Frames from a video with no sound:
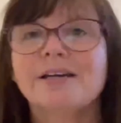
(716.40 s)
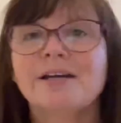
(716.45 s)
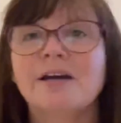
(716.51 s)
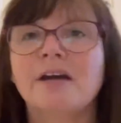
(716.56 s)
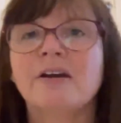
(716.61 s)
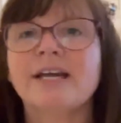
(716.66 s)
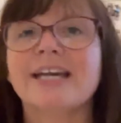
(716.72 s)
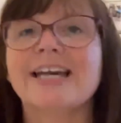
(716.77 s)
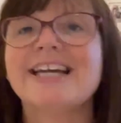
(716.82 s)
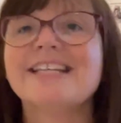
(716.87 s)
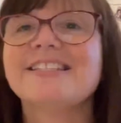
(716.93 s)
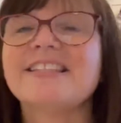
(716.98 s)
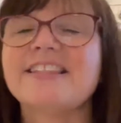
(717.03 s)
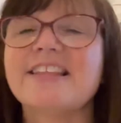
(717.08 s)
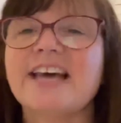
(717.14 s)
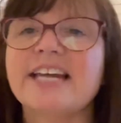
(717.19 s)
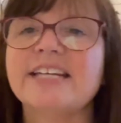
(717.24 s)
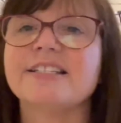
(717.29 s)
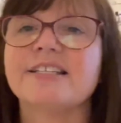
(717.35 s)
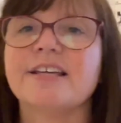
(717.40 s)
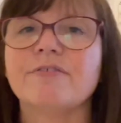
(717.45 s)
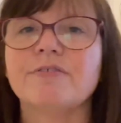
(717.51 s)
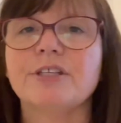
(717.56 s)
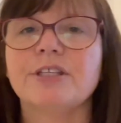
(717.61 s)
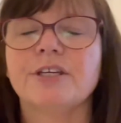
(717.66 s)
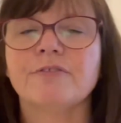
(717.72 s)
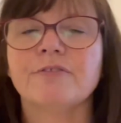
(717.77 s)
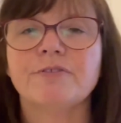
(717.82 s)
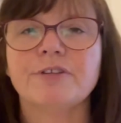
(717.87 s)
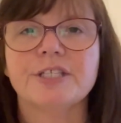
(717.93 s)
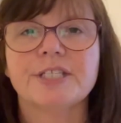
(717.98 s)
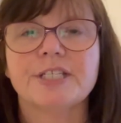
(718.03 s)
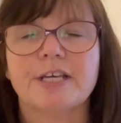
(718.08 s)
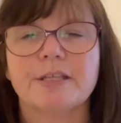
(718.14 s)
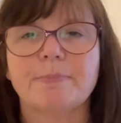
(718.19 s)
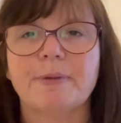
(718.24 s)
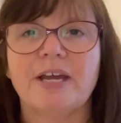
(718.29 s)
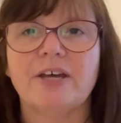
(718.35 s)
All right, guys, that is everything for this
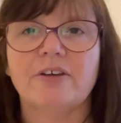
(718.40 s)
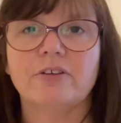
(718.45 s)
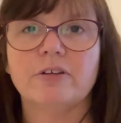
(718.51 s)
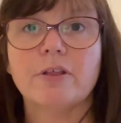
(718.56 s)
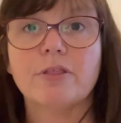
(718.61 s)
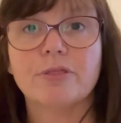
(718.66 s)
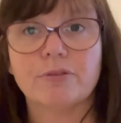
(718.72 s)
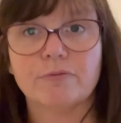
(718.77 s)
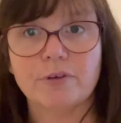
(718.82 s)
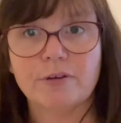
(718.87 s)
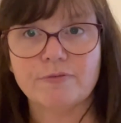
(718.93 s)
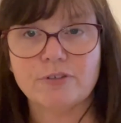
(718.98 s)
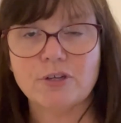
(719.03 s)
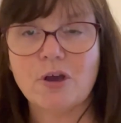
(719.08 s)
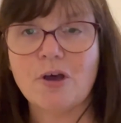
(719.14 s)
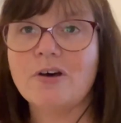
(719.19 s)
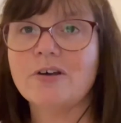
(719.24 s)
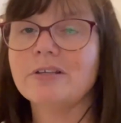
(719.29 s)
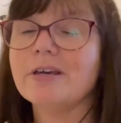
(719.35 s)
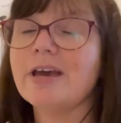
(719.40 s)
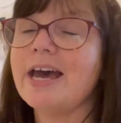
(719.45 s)
Death Pile Thrift Haul.